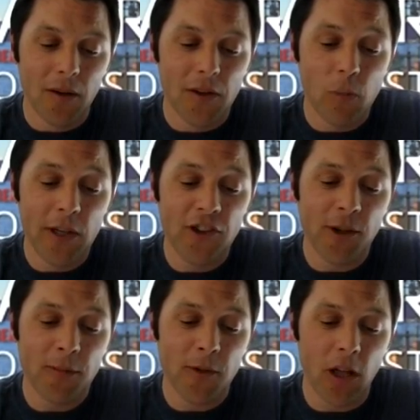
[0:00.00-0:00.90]
When
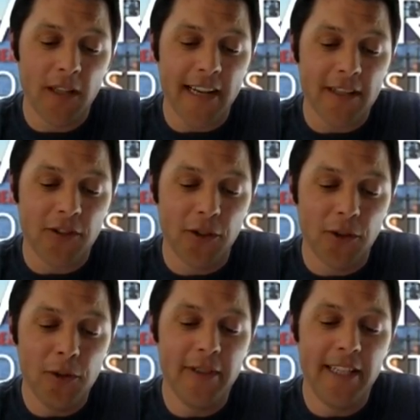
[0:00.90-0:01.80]
Jim Collins asked
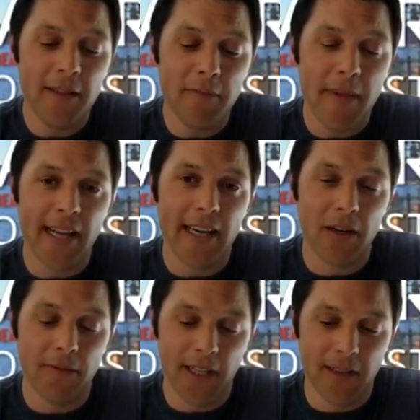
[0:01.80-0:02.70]
who didn't make it
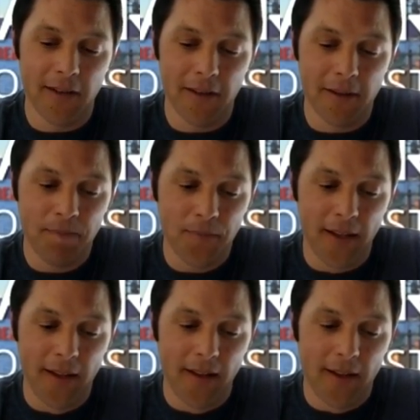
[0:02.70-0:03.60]
out of Vietnam,
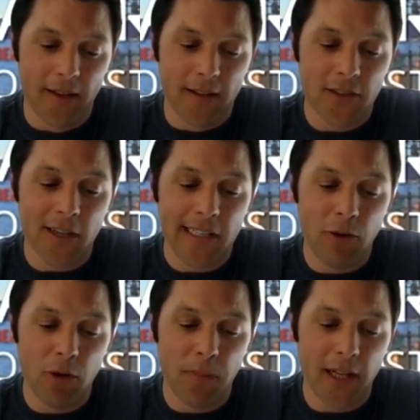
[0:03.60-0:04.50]

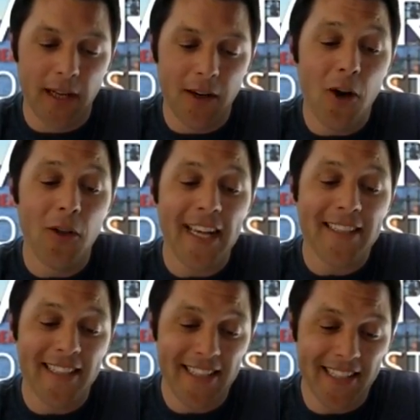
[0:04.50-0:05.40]
Stockdale replied, "Oh,
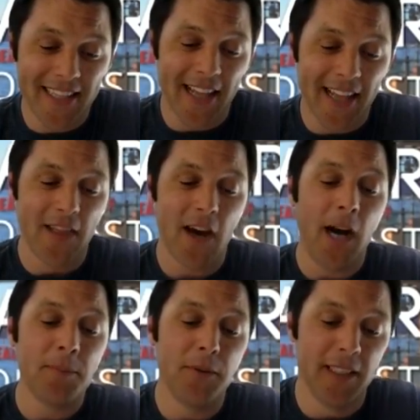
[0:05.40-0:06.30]
that's easy, the
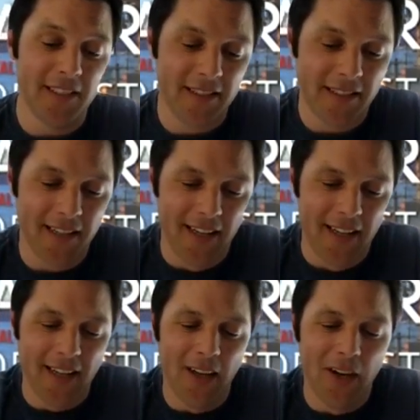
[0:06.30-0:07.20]
optimists.
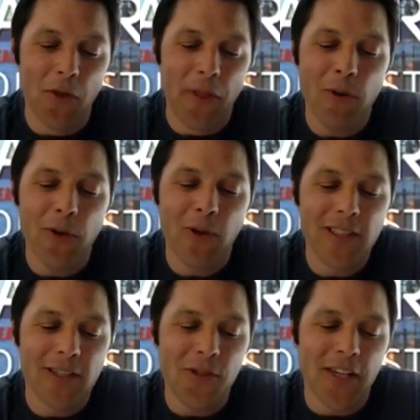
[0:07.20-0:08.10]
Oh, they were the
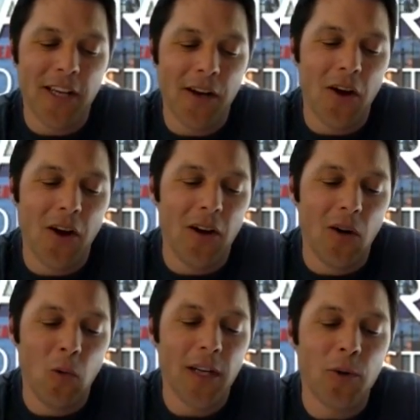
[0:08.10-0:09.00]
ones who said,
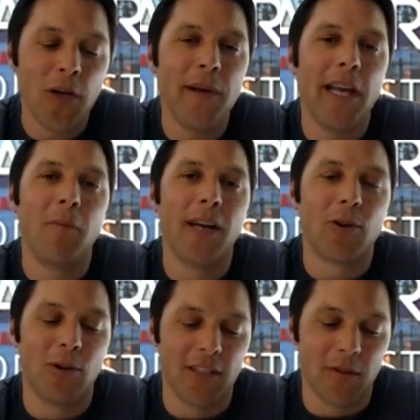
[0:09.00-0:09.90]
we're going to be out by
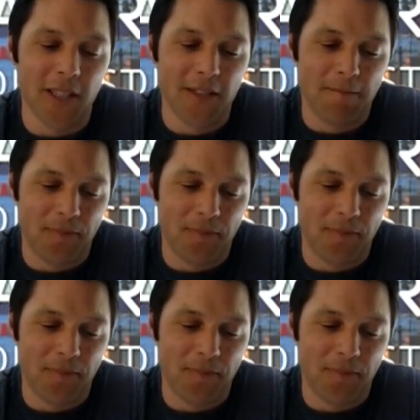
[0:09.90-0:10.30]
Christmas.